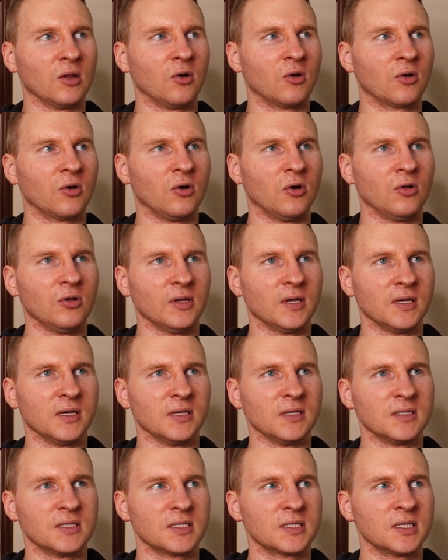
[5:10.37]
Local
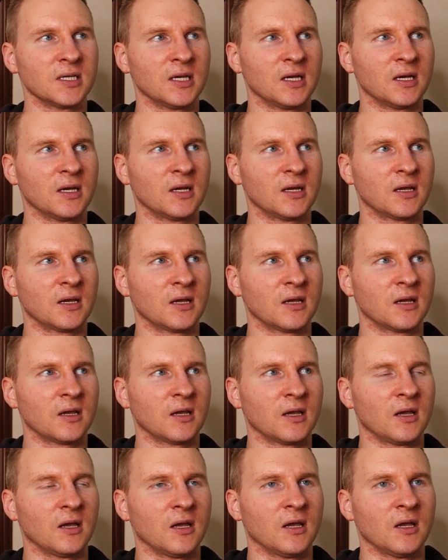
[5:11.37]
is
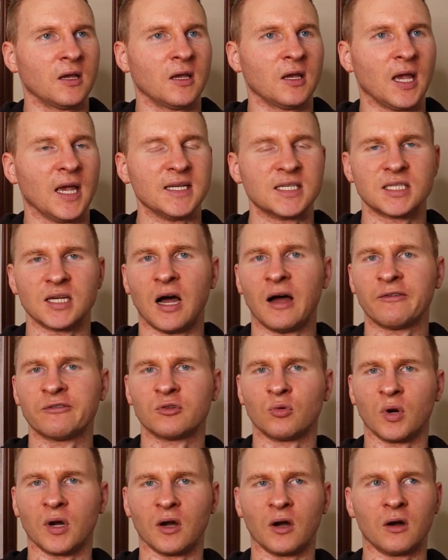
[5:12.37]
a
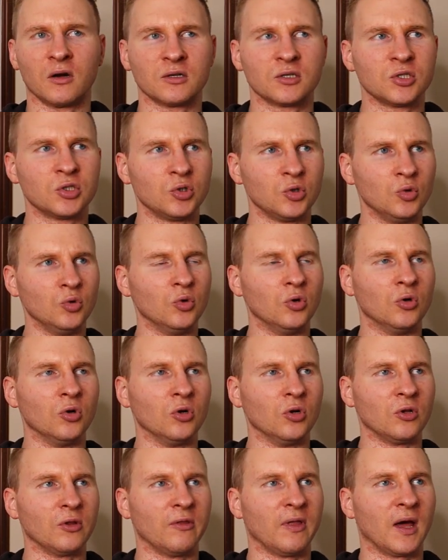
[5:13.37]
software
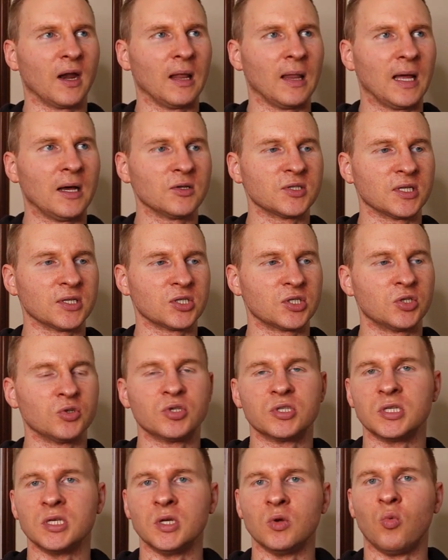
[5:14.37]
tool that allows us
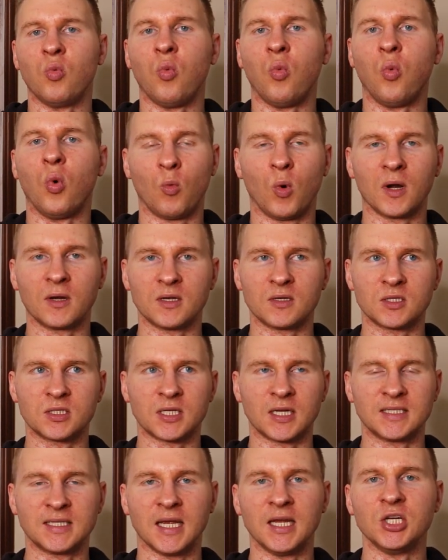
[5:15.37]
to see what
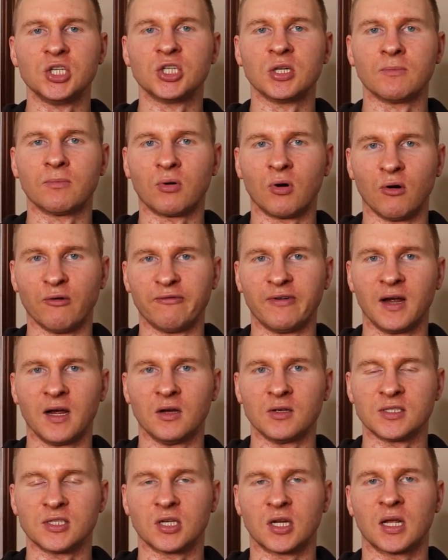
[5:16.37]
citation
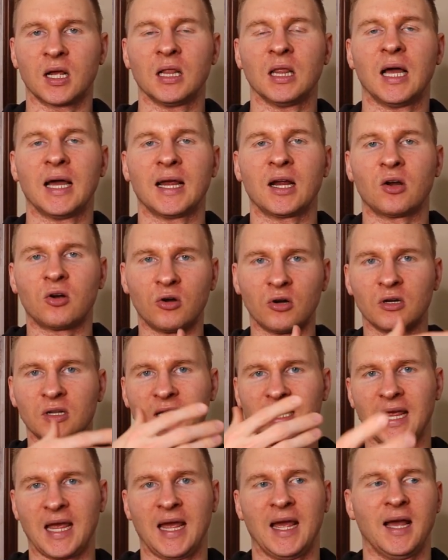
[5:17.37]
profiles the client
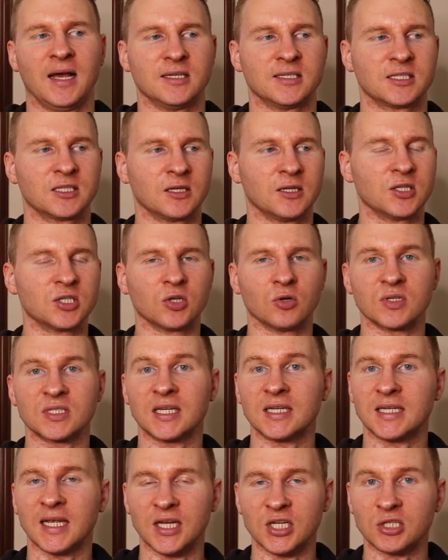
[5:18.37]
currently has. And so a
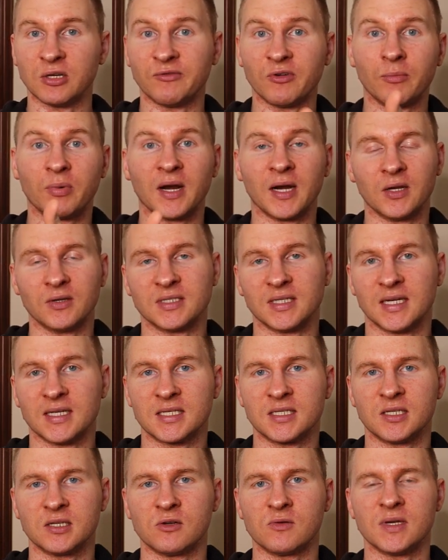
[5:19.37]
citation, if you're brand new to
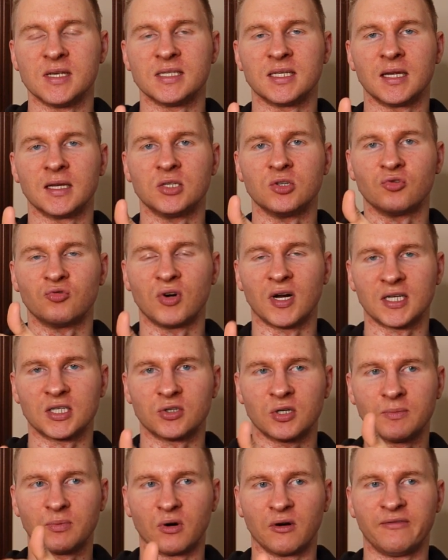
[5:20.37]
SEO, is a
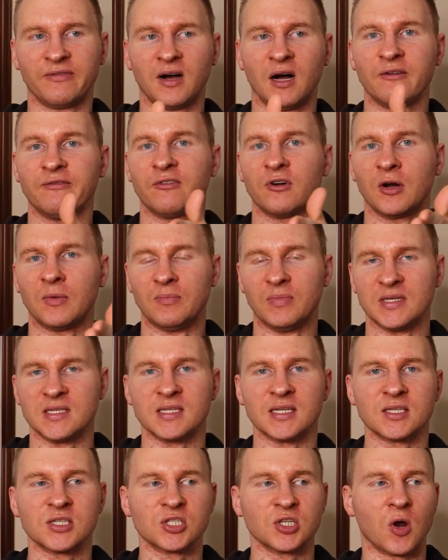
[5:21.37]
directory profile for a
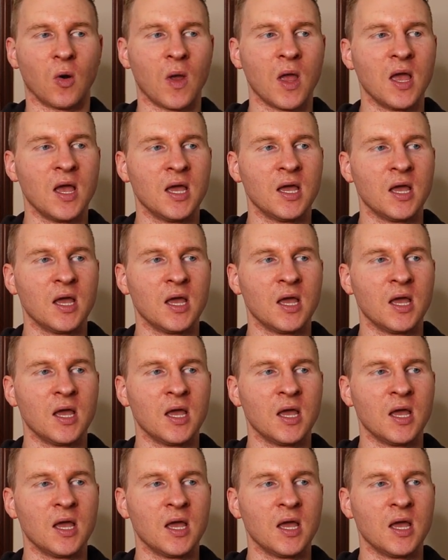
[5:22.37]
business. So